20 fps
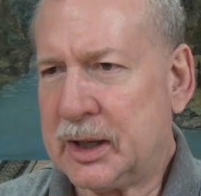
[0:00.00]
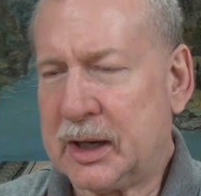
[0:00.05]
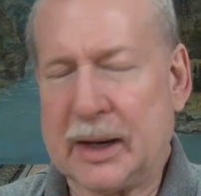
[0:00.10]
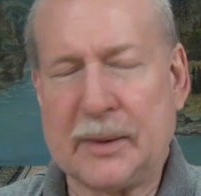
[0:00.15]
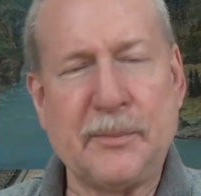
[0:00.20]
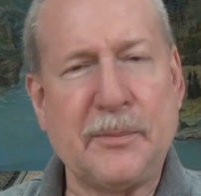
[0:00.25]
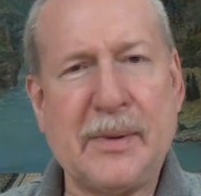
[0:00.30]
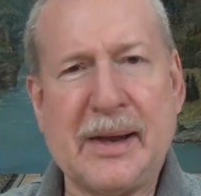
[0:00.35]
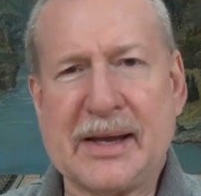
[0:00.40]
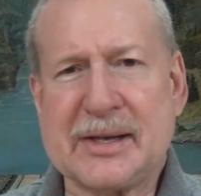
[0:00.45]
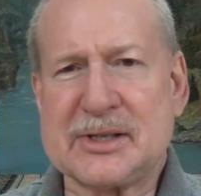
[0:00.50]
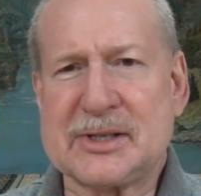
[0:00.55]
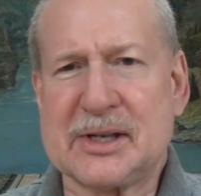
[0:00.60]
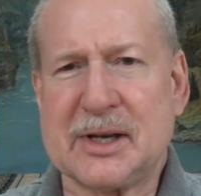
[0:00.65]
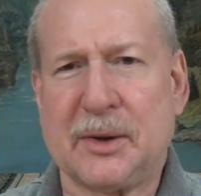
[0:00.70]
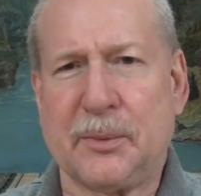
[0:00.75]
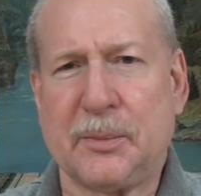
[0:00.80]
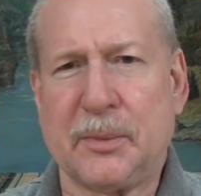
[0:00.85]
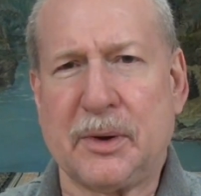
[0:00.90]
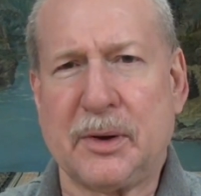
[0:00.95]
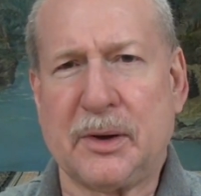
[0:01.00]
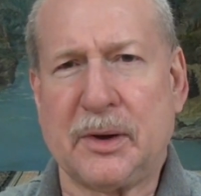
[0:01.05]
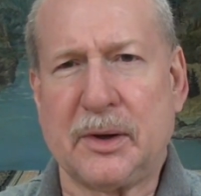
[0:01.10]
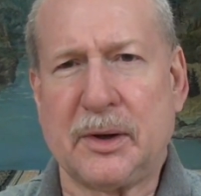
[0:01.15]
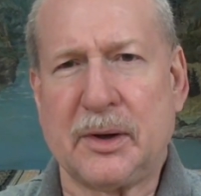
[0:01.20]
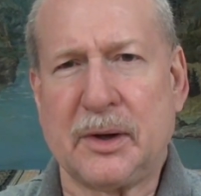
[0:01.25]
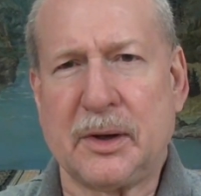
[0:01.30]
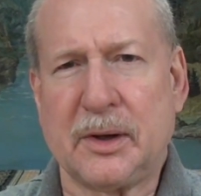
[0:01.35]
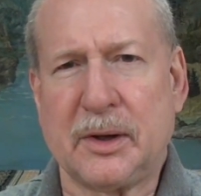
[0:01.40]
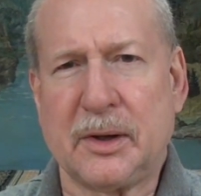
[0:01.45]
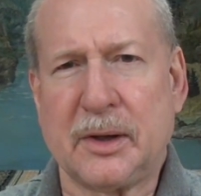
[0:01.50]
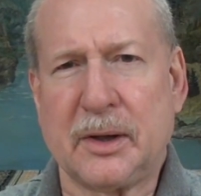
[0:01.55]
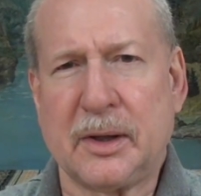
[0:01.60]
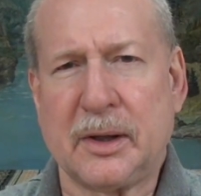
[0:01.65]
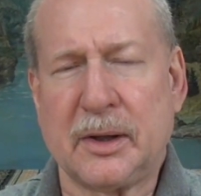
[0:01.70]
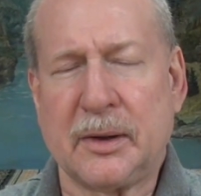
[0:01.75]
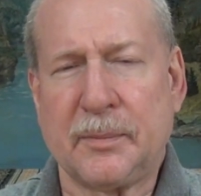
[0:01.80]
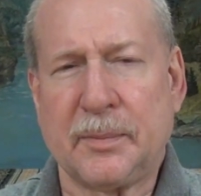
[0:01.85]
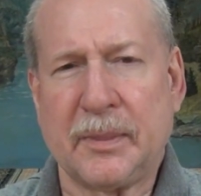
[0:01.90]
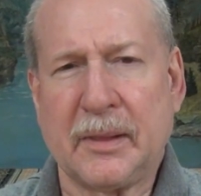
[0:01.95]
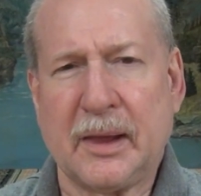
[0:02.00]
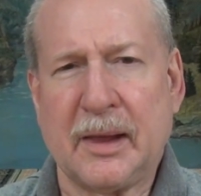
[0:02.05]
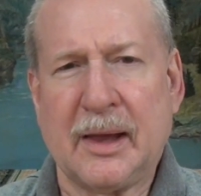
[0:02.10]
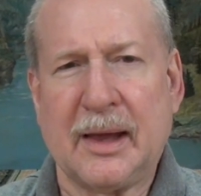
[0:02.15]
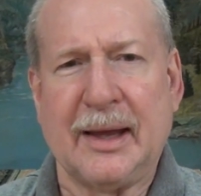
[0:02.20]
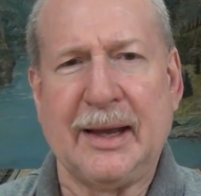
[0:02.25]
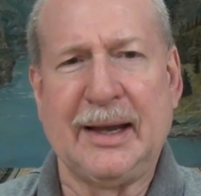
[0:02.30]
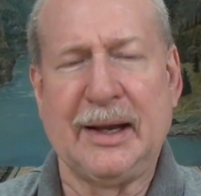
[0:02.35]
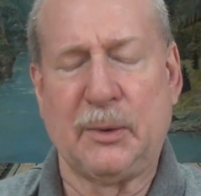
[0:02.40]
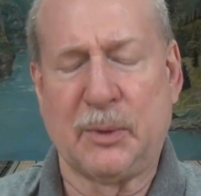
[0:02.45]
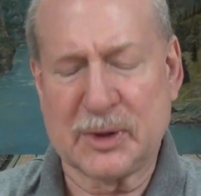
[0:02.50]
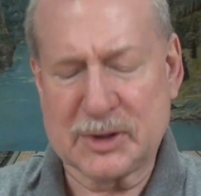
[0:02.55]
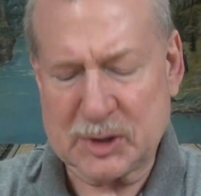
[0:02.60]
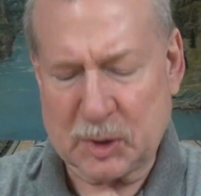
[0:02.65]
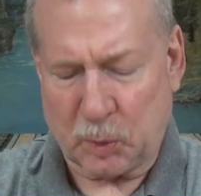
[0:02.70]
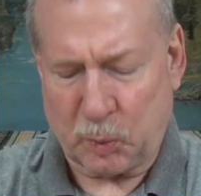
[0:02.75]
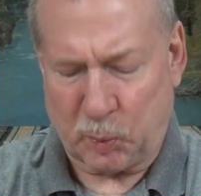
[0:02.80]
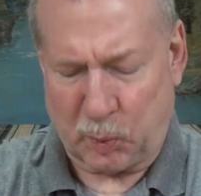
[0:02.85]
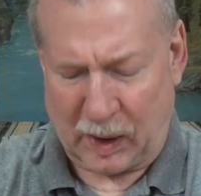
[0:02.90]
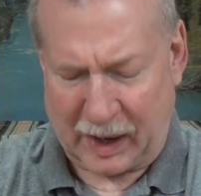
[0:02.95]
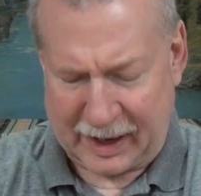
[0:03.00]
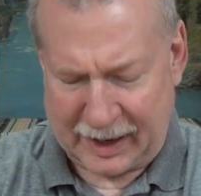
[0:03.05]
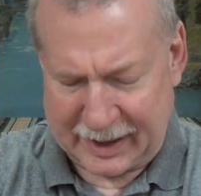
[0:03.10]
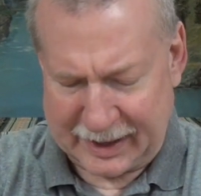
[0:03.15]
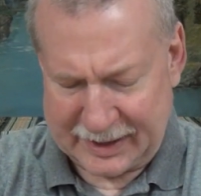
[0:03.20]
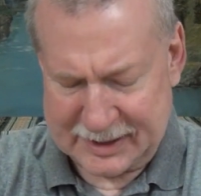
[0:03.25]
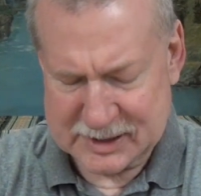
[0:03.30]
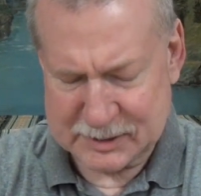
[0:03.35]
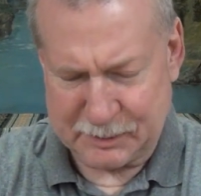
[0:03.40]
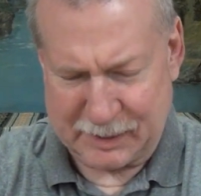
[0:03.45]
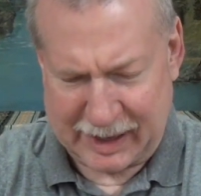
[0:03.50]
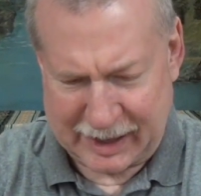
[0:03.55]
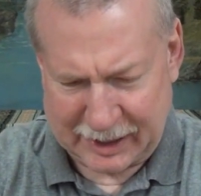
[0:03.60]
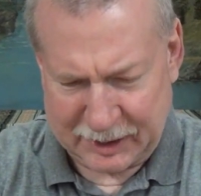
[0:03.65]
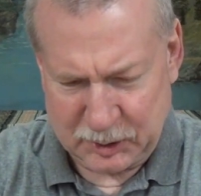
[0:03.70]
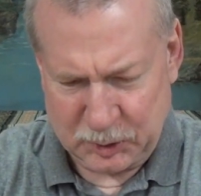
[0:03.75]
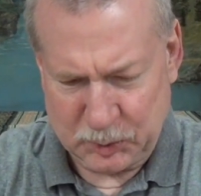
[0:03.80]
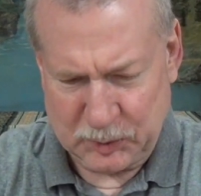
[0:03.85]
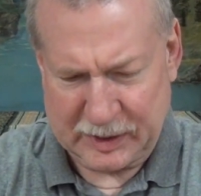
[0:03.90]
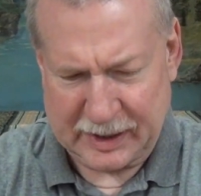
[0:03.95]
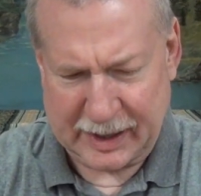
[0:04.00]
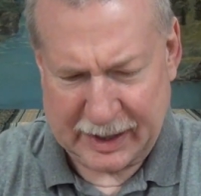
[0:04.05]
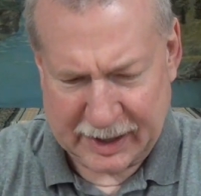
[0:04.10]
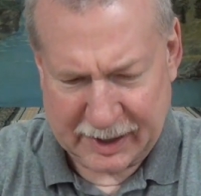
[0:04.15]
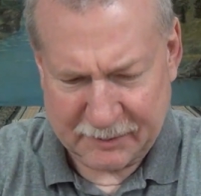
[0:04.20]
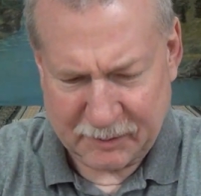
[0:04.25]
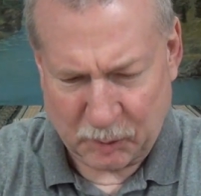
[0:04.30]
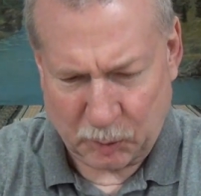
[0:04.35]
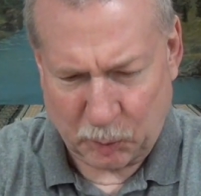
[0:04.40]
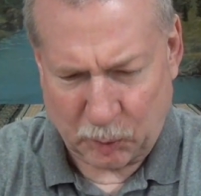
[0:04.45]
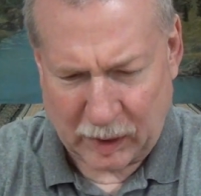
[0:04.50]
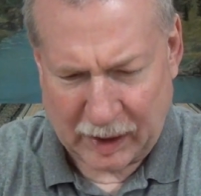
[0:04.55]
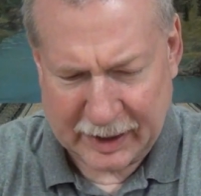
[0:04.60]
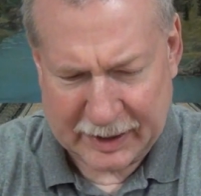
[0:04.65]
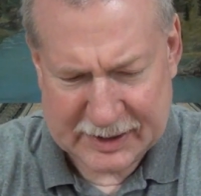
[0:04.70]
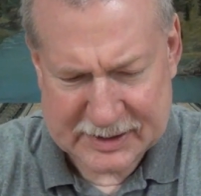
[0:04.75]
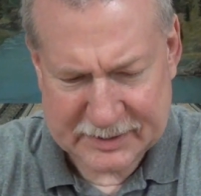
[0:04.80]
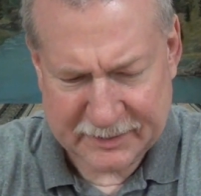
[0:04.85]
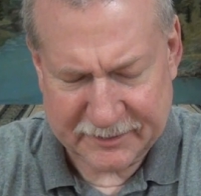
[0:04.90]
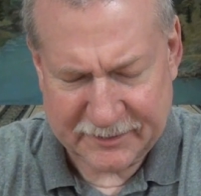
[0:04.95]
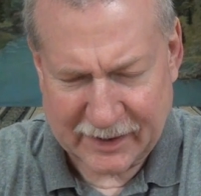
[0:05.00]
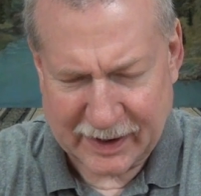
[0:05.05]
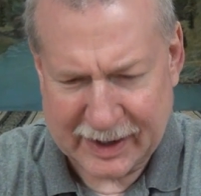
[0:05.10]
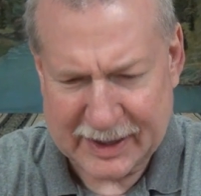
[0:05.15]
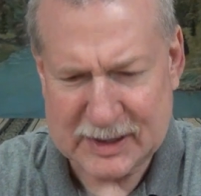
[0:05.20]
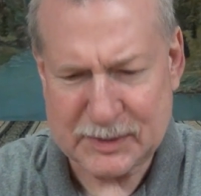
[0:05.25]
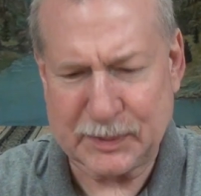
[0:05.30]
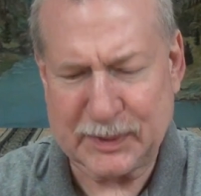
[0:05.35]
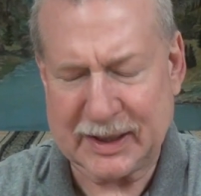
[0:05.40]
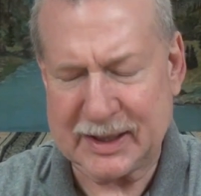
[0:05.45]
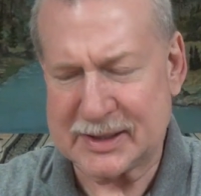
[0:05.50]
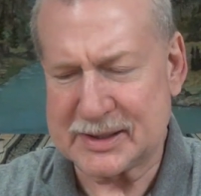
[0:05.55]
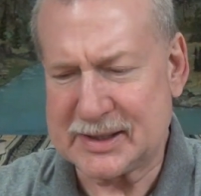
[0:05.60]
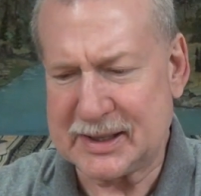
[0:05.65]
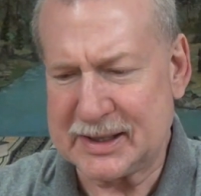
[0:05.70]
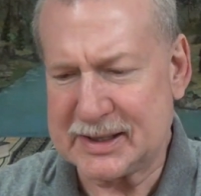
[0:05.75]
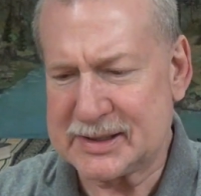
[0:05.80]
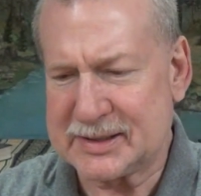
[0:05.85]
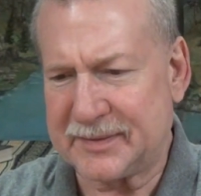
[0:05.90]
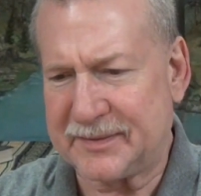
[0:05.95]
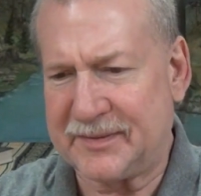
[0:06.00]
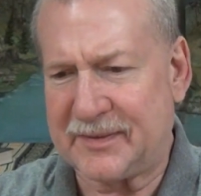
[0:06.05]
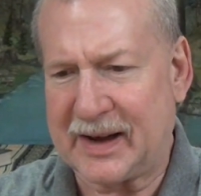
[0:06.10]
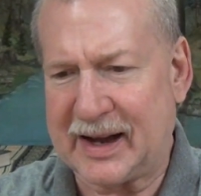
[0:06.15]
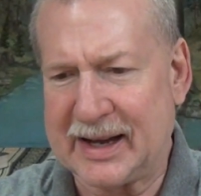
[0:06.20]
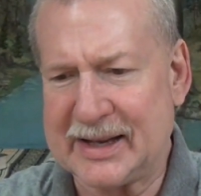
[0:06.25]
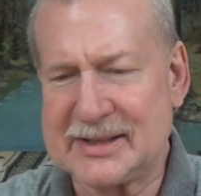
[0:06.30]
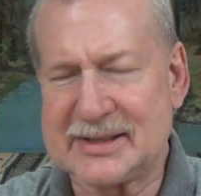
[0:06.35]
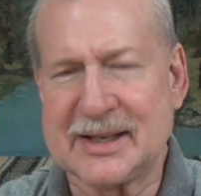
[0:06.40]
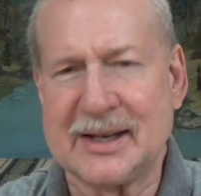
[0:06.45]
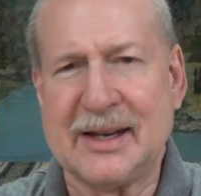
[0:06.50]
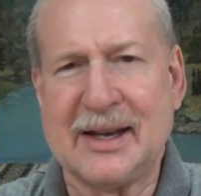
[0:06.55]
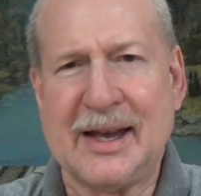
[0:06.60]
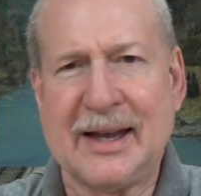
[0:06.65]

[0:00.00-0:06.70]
I miss him. He was a wise man who gave wise advice because his advice